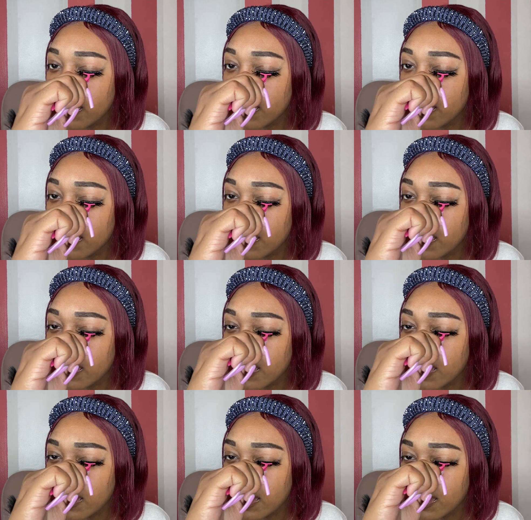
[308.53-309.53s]

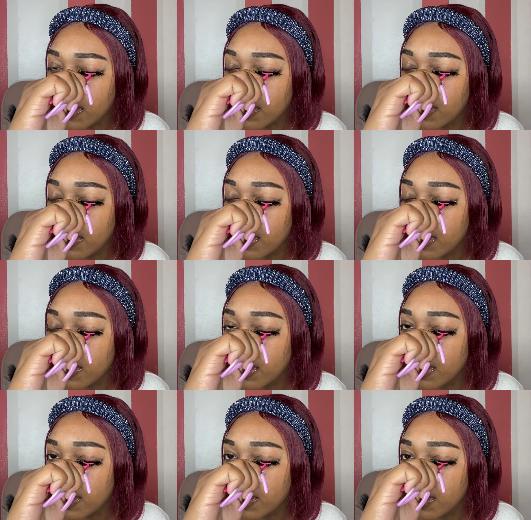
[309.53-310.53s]

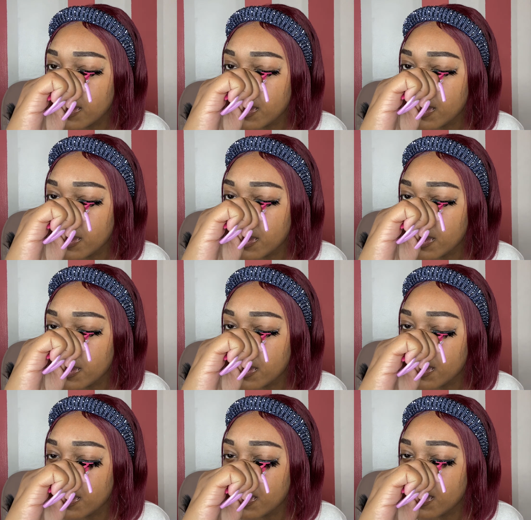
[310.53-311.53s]

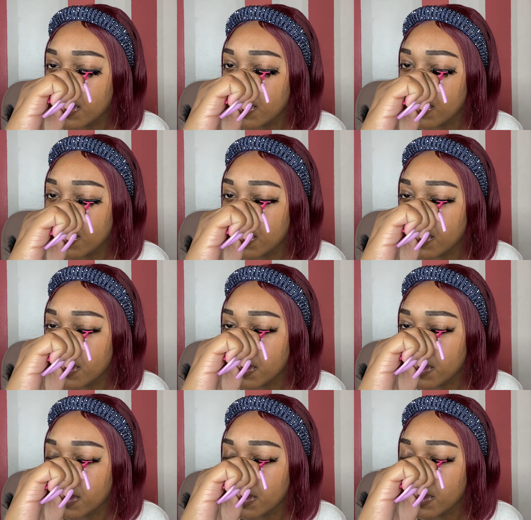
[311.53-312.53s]

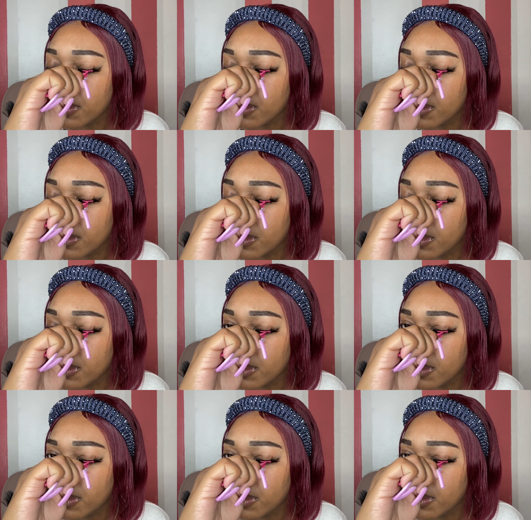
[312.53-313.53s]

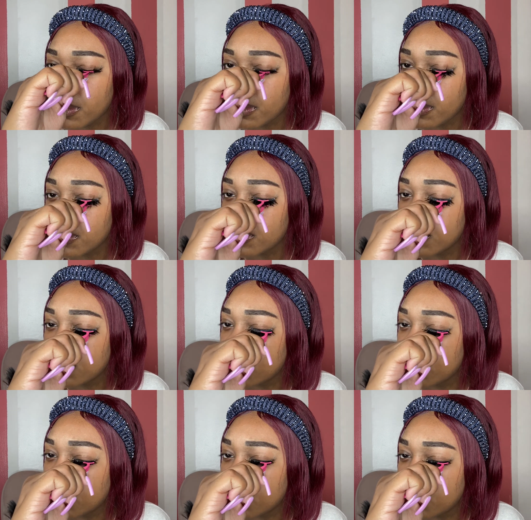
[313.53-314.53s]

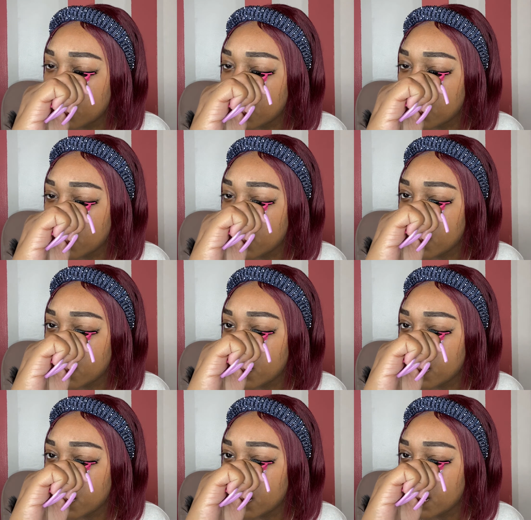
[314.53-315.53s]

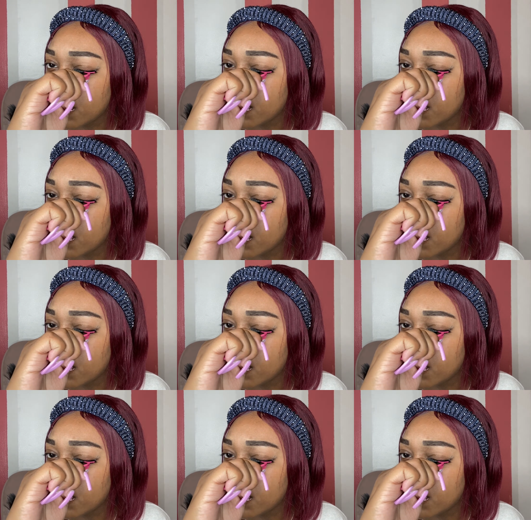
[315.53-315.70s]
No one is speaking in this clip.